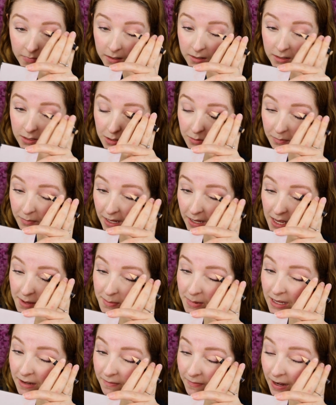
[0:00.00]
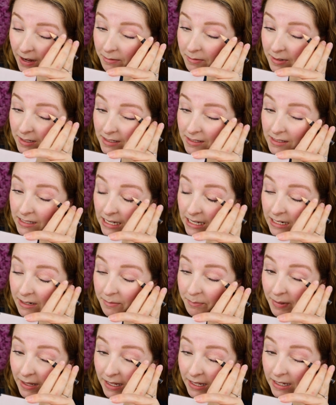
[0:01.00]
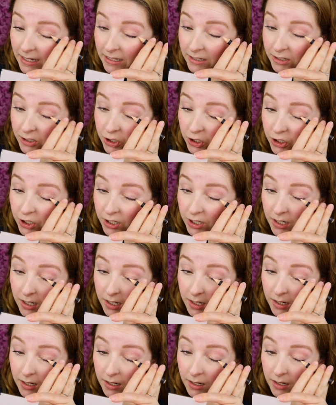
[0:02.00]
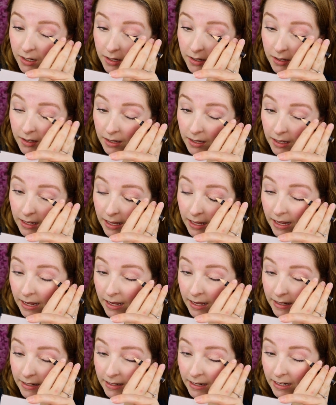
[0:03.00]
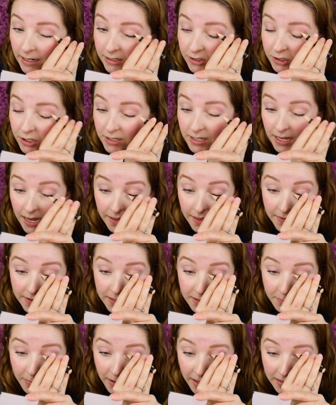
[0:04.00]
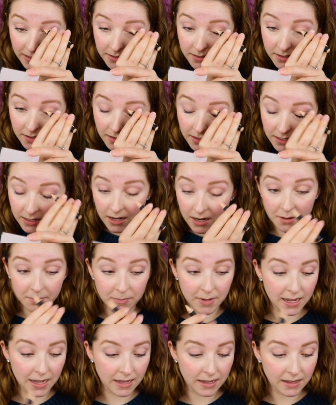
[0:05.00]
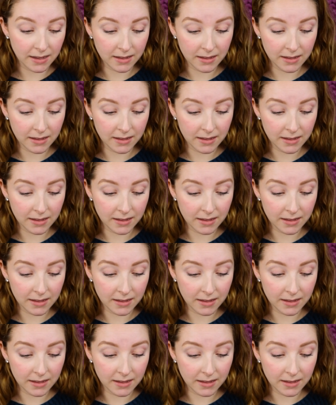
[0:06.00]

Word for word: So maybe if I was in a pinch and I just had this pencil and not my